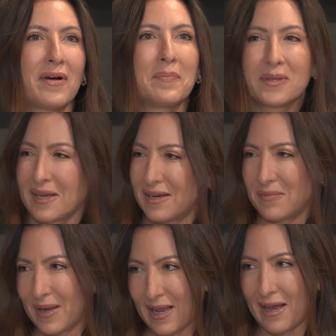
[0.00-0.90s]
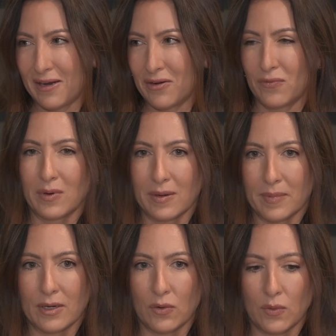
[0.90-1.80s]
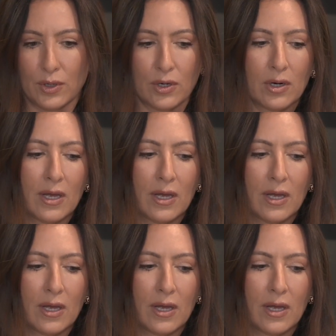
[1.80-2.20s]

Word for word: a plan in my head of what I'm gonna order.